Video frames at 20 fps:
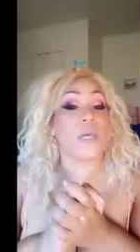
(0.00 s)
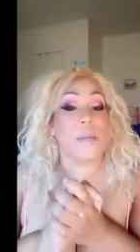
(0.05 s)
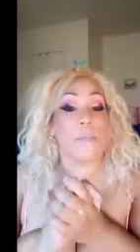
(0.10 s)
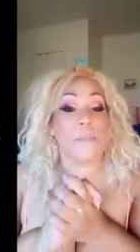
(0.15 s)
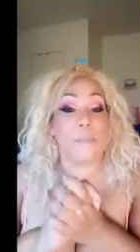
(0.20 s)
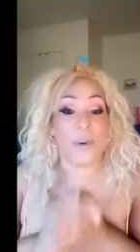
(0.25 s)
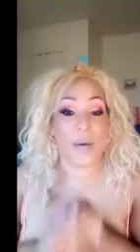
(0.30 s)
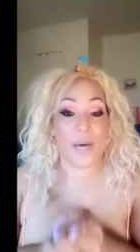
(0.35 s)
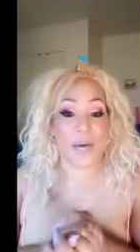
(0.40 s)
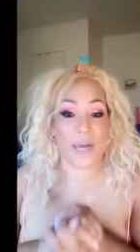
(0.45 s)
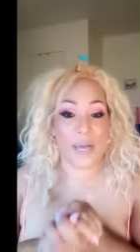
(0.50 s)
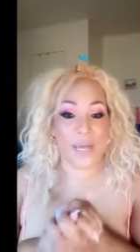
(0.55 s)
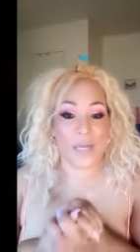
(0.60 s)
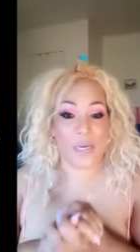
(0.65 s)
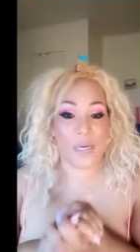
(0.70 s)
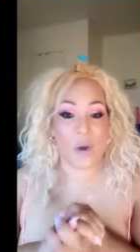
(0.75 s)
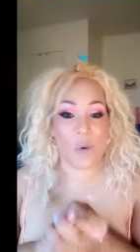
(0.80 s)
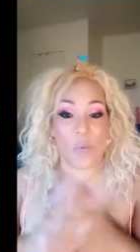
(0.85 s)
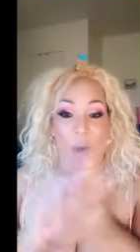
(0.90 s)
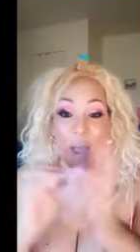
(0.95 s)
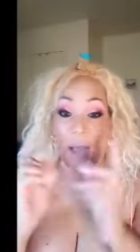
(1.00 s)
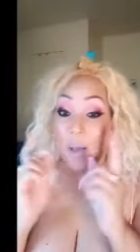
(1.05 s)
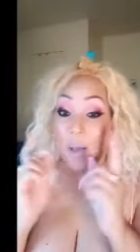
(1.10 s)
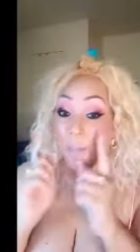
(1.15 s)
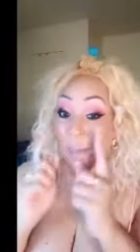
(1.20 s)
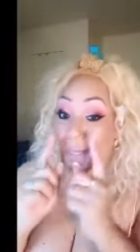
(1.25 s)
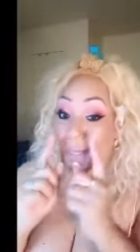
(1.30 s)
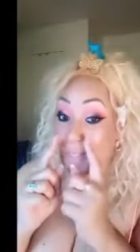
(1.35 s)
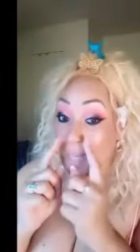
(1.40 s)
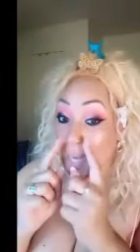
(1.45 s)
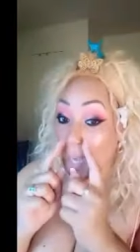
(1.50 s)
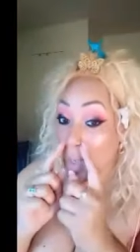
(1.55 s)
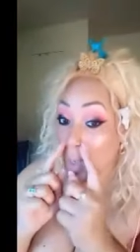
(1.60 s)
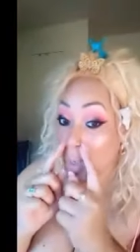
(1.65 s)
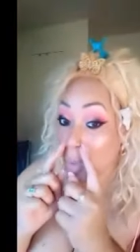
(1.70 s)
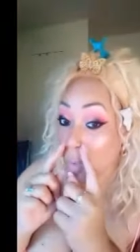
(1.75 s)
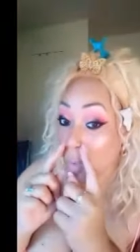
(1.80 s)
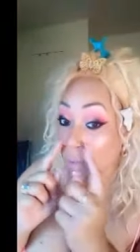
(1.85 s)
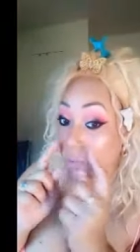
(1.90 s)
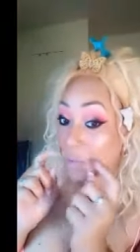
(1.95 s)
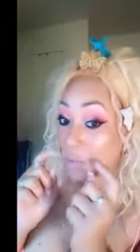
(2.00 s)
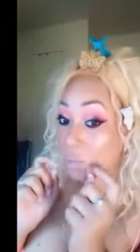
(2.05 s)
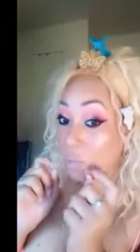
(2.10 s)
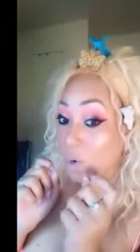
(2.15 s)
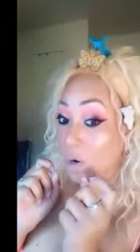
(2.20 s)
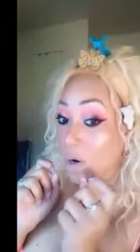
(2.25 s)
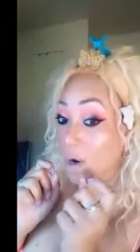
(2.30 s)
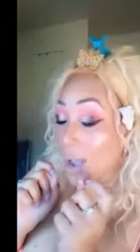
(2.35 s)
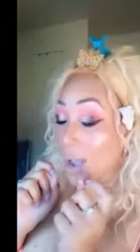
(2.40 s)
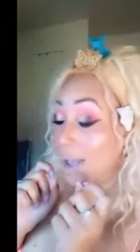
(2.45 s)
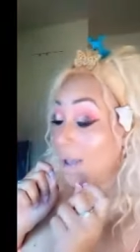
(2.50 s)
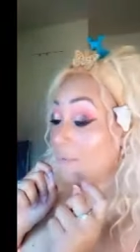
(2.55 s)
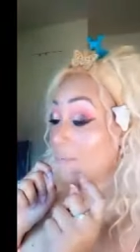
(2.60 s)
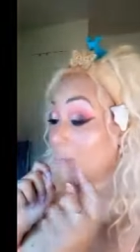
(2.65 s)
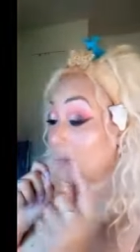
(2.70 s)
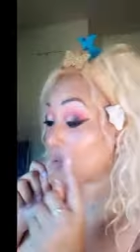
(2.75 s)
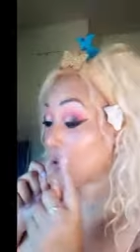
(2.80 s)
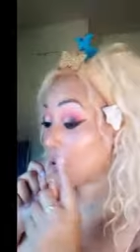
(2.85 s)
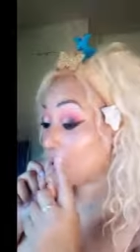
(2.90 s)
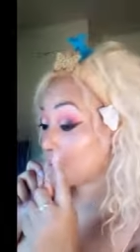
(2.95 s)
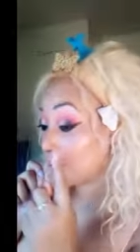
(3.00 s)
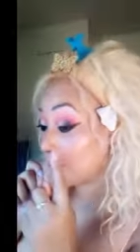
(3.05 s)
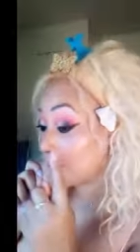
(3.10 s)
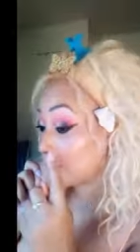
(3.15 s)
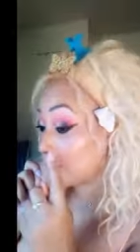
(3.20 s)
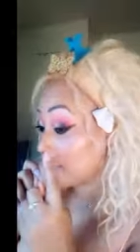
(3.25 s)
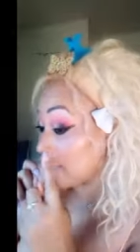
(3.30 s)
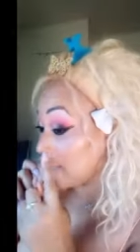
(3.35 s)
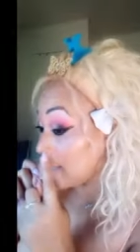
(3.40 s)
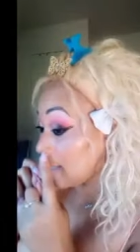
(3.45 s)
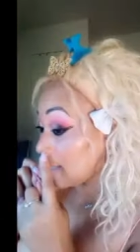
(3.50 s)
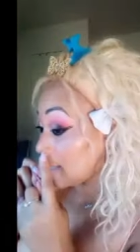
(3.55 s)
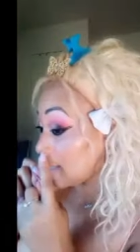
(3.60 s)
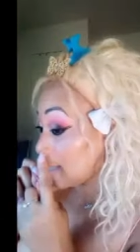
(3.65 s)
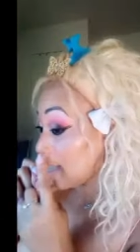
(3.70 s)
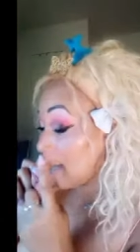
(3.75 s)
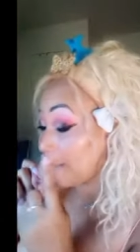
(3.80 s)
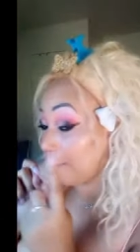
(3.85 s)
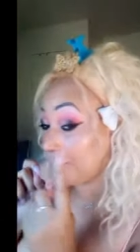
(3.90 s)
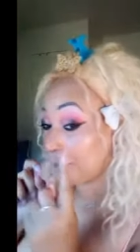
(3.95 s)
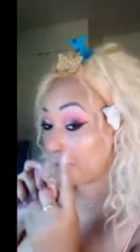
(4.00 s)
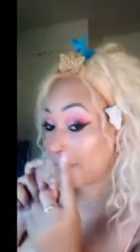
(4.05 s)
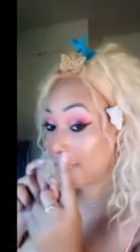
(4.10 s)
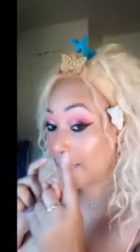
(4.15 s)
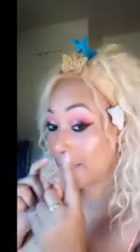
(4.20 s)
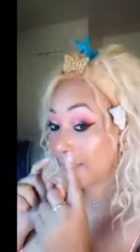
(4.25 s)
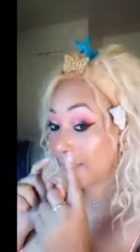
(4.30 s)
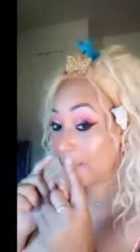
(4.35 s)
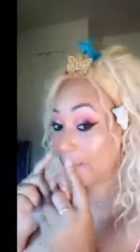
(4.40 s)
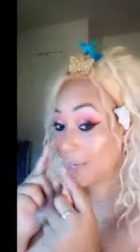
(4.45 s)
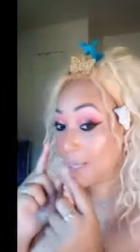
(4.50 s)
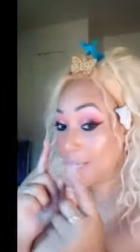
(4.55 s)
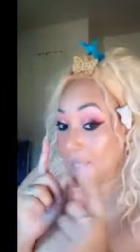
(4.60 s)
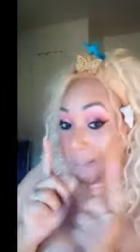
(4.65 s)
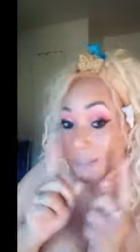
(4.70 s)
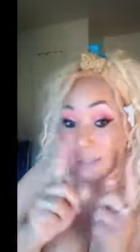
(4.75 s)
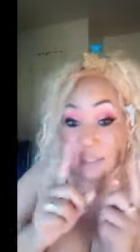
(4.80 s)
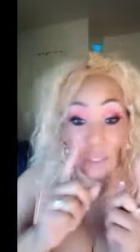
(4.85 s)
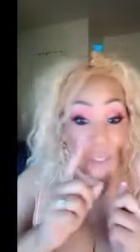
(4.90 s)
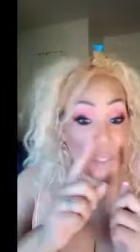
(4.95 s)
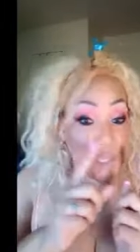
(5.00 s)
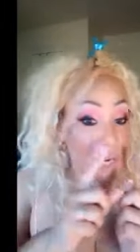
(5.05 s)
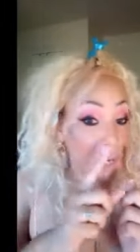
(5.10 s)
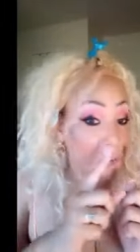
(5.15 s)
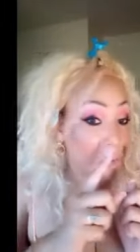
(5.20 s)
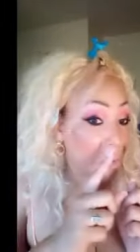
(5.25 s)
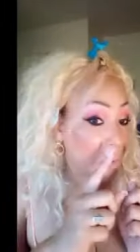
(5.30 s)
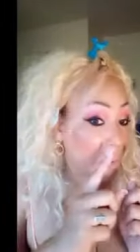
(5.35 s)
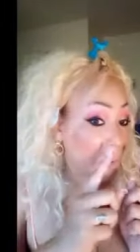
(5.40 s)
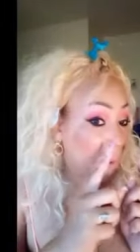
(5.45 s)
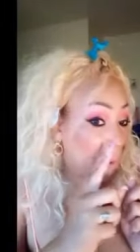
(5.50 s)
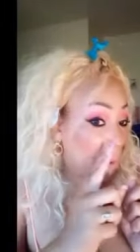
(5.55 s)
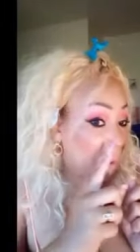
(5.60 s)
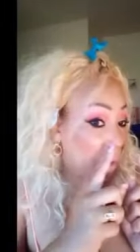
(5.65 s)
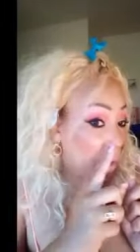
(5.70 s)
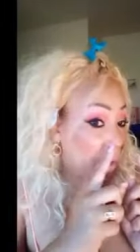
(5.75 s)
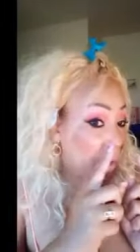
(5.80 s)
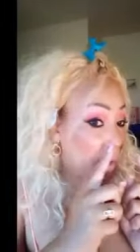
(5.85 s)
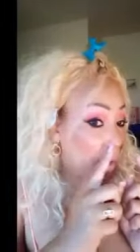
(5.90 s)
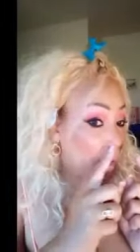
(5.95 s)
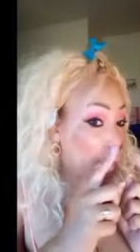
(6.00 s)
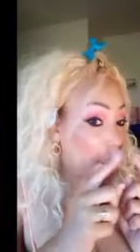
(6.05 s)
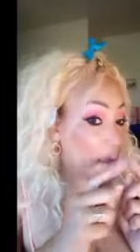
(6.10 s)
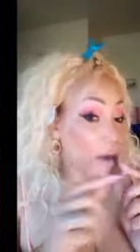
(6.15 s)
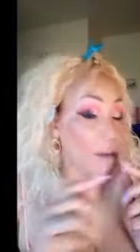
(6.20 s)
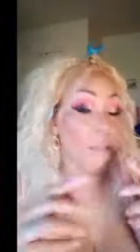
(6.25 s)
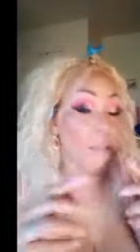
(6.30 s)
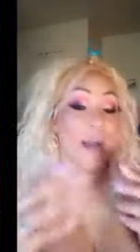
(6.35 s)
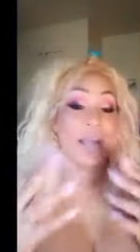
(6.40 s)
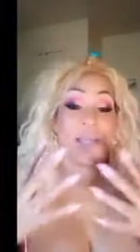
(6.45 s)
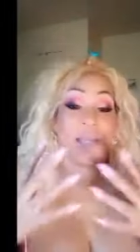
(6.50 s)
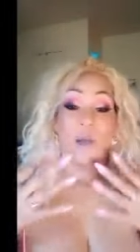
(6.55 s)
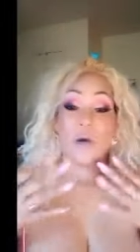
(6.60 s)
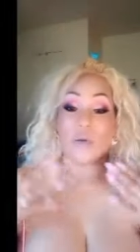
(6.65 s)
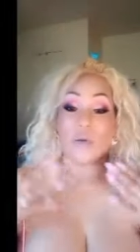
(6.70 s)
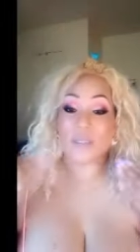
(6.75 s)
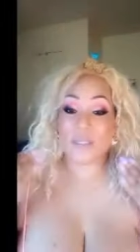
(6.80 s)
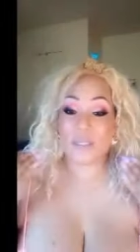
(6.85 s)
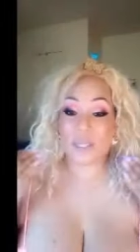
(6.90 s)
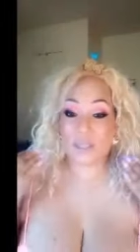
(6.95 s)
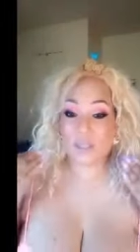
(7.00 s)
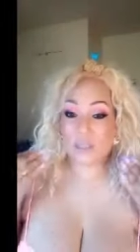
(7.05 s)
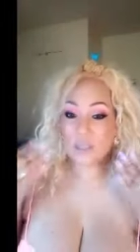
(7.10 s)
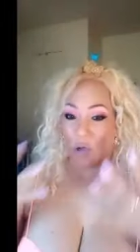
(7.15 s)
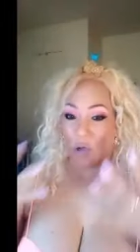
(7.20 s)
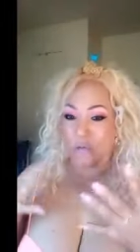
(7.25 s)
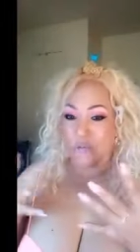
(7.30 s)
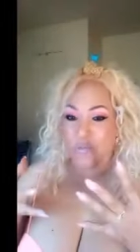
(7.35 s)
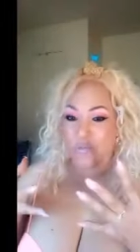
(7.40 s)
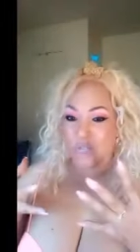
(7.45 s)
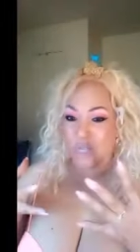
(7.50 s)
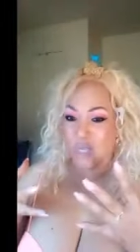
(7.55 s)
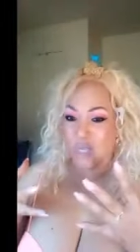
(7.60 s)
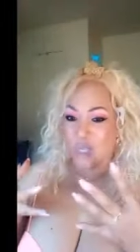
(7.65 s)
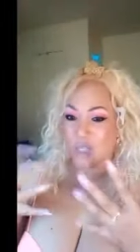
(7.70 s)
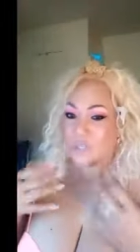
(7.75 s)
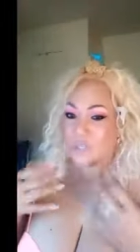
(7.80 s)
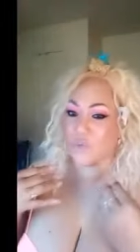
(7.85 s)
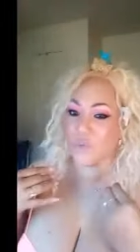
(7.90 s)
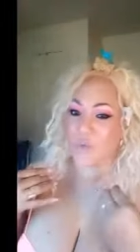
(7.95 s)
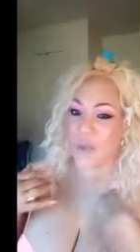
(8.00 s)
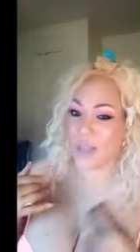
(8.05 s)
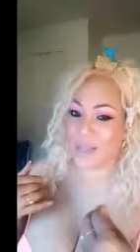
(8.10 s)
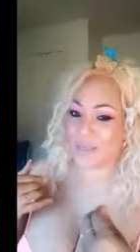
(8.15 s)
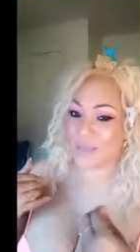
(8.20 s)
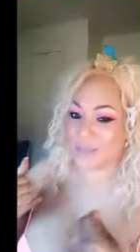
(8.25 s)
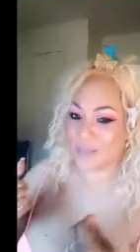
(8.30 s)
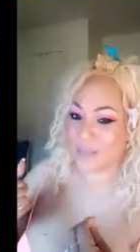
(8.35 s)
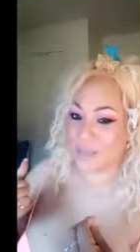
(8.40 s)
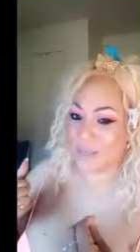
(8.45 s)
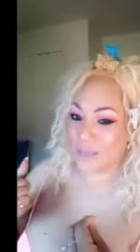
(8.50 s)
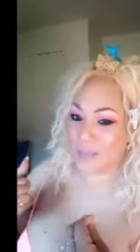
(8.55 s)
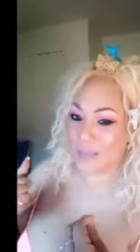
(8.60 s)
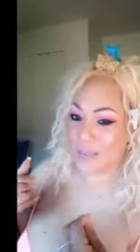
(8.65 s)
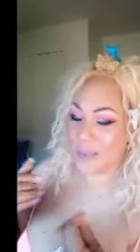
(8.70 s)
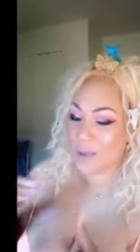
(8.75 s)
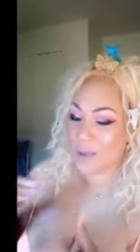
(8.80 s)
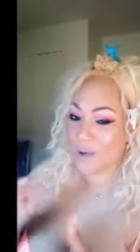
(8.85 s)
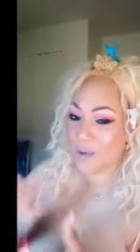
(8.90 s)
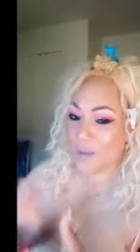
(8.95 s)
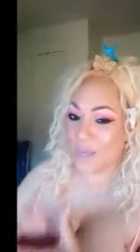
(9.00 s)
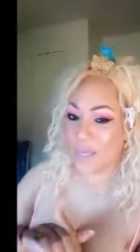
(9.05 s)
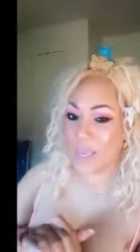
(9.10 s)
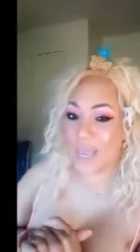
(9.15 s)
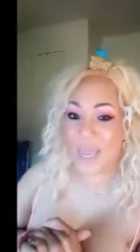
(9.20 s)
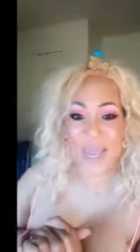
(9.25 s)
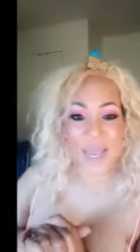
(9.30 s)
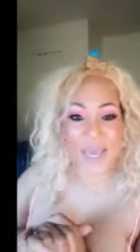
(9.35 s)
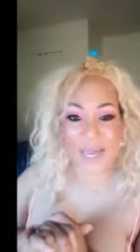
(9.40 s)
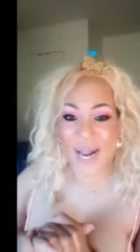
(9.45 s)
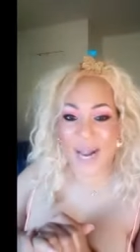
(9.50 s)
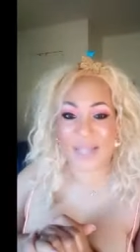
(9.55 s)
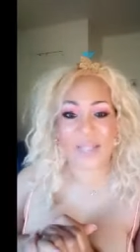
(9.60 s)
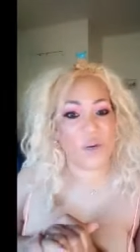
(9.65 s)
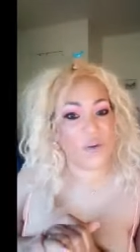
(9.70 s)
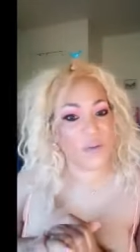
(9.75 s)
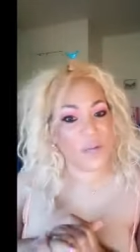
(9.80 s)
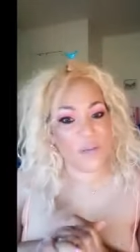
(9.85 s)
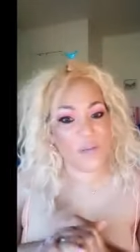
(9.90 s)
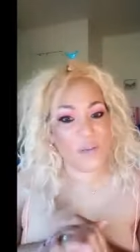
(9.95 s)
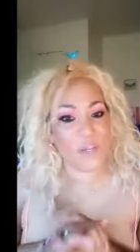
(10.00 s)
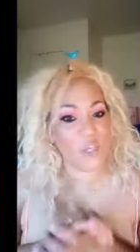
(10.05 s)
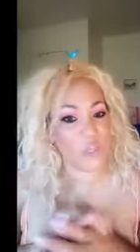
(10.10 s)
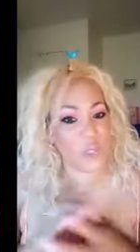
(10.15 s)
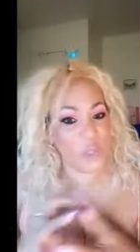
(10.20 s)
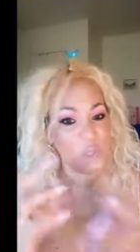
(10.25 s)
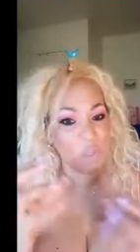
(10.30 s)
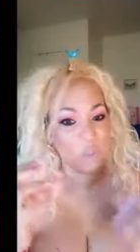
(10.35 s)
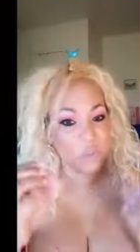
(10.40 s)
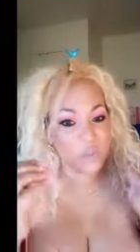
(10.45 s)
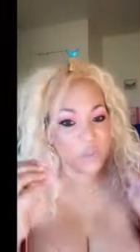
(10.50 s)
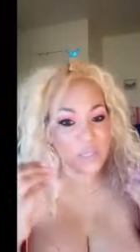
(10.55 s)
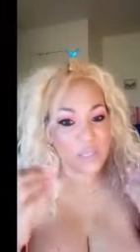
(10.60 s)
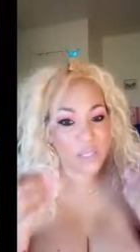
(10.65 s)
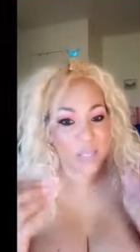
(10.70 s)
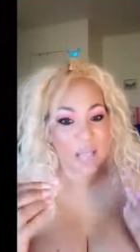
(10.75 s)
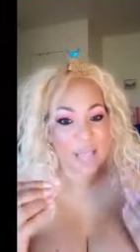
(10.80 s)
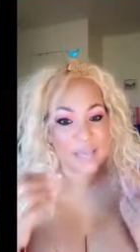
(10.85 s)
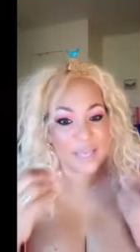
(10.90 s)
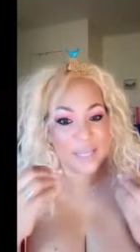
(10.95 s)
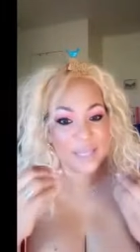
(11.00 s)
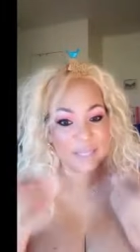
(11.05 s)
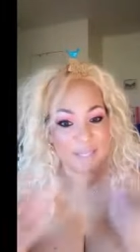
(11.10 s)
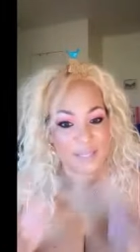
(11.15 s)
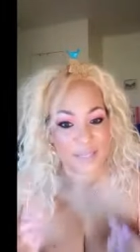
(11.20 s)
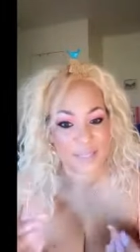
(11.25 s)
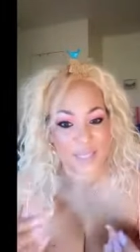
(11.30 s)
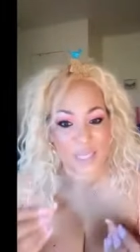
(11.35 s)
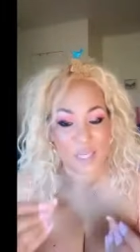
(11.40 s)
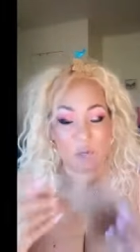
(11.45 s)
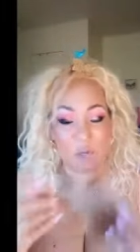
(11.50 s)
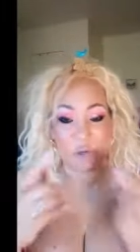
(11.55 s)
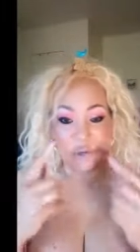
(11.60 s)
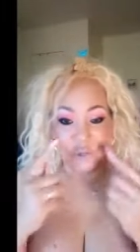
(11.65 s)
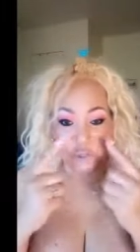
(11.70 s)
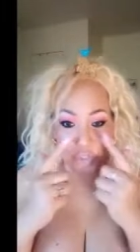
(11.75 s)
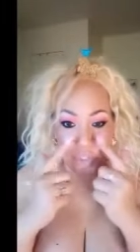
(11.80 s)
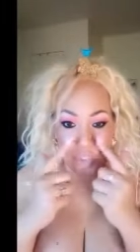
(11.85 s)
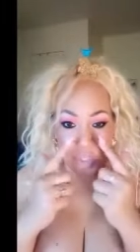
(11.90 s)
but around my nose where I have broken capillaries, you know, um, I noticed that those things do not stick out, and I don't even use like concealers to